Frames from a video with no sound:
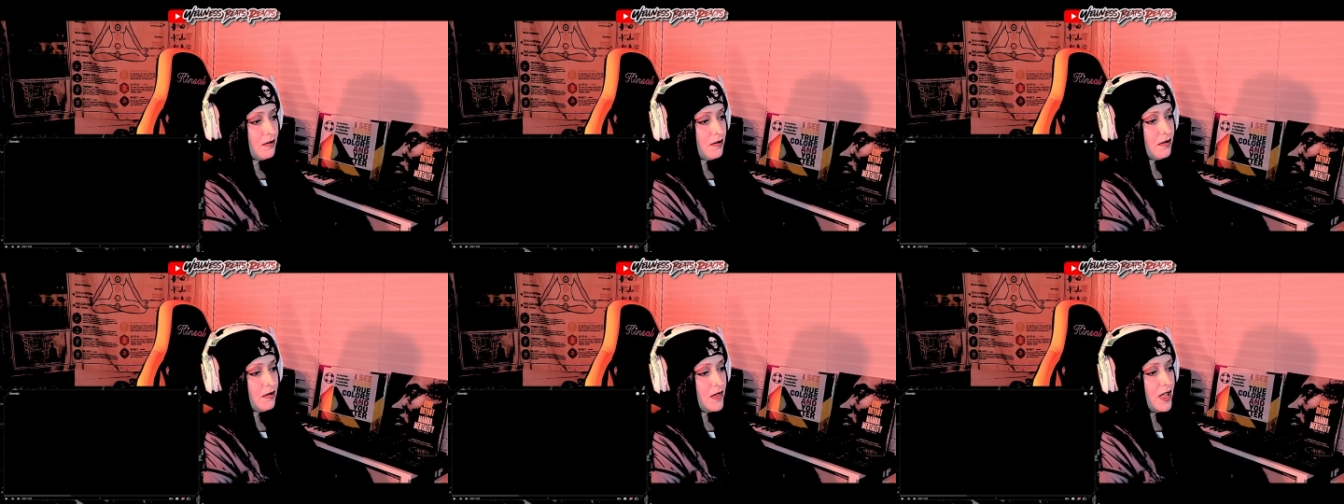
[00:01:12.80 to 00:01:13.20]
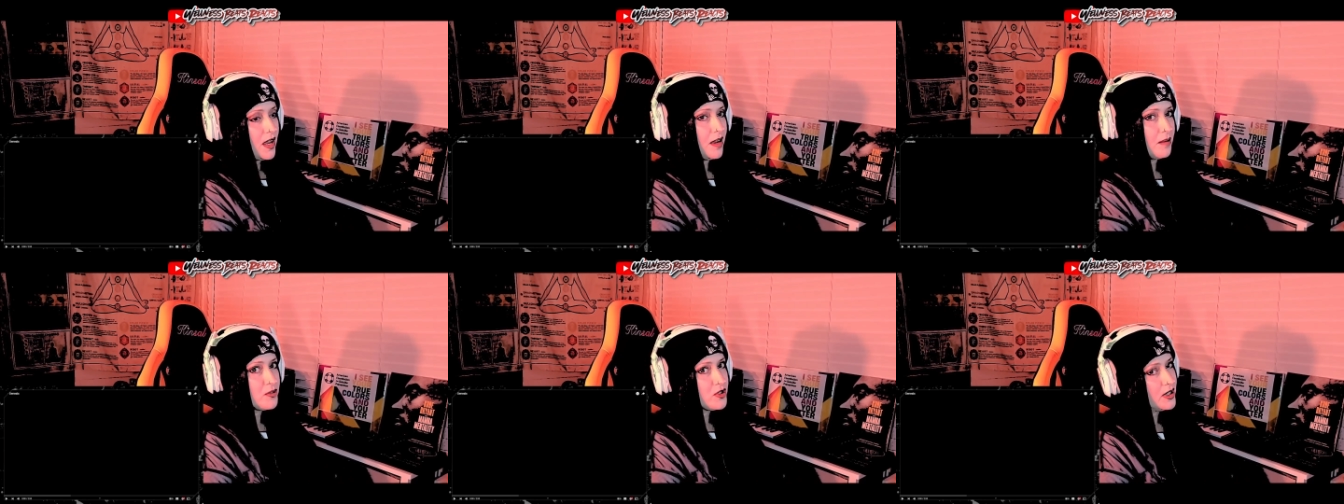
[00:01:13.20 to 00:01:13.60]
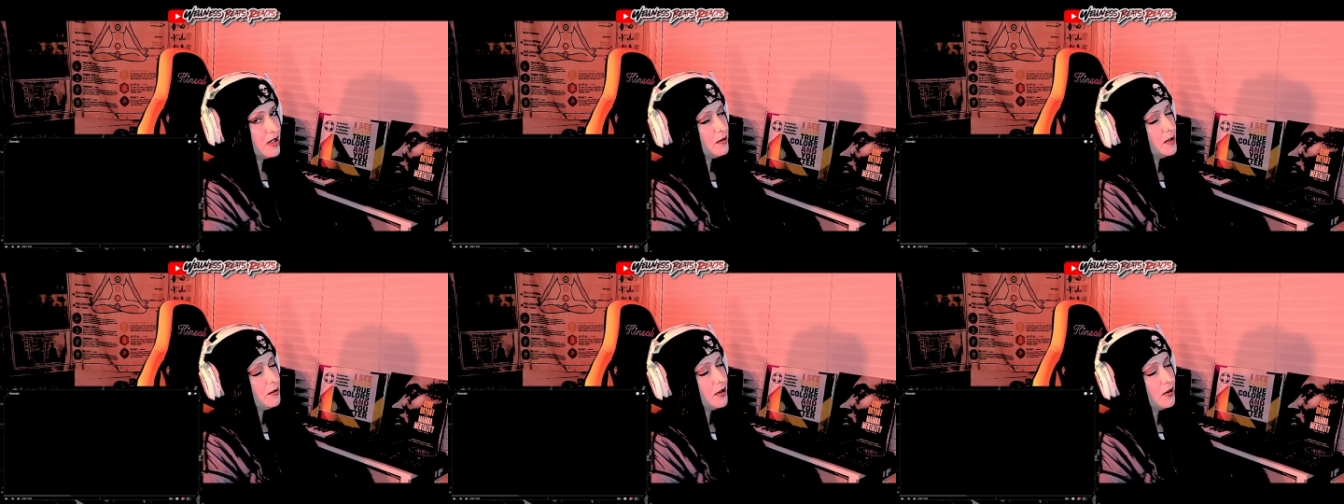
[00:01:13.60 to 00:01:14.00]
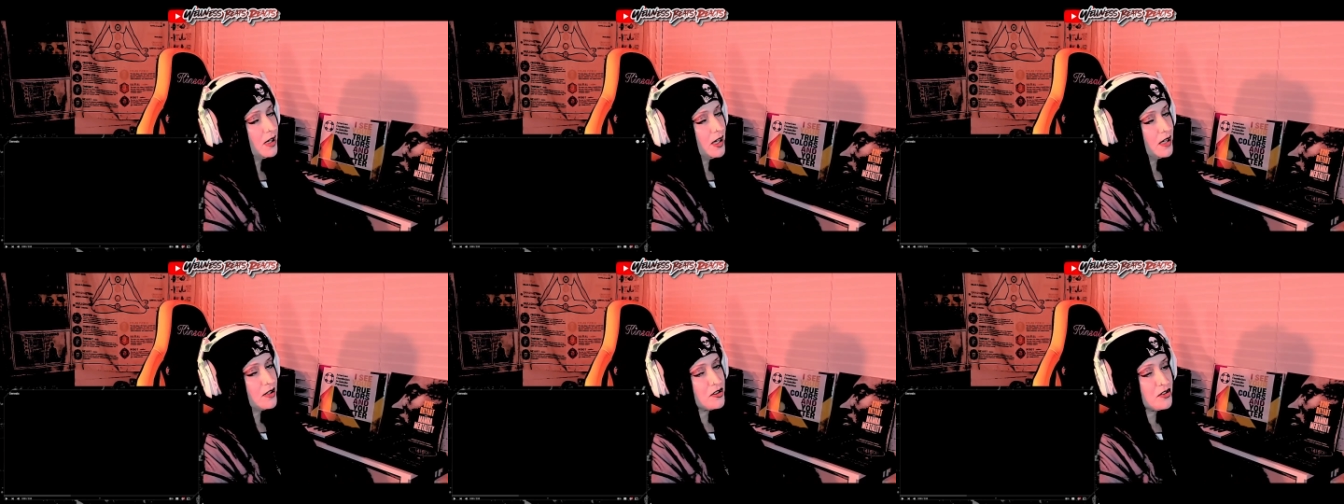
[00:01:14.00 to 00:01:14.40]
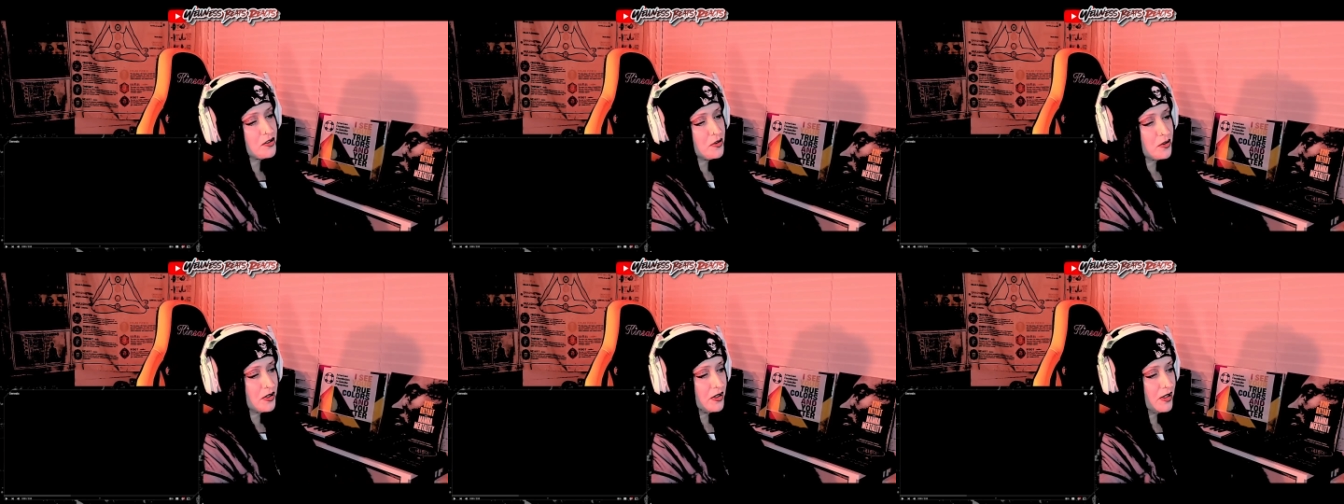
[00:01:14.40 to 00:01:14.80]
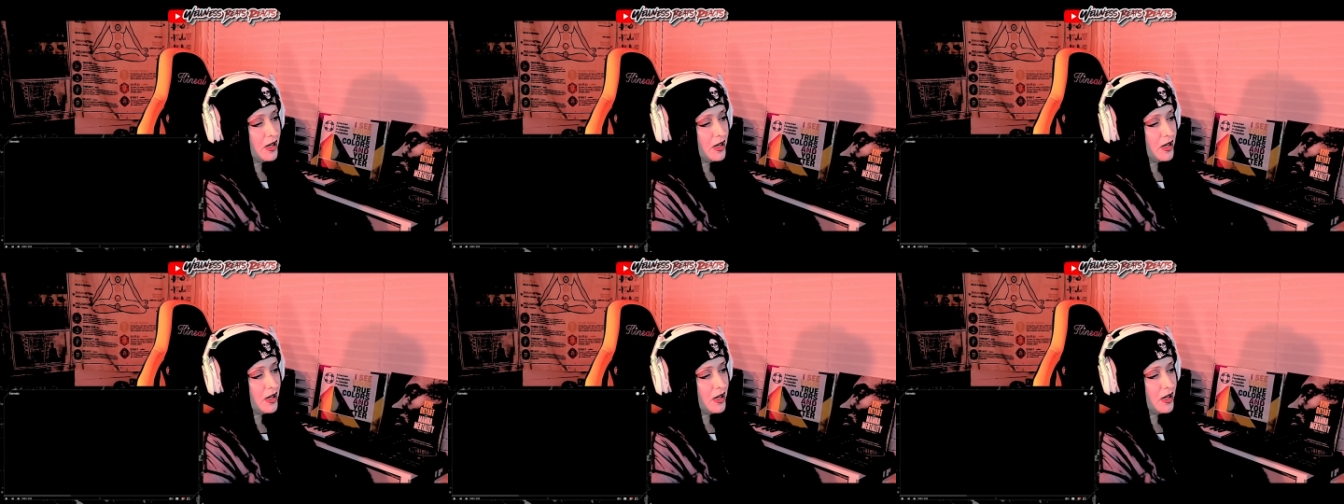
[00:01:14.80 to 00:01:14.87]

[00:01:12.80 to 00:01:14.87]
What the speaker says: yeah, I'm trying to make my reaction shorter.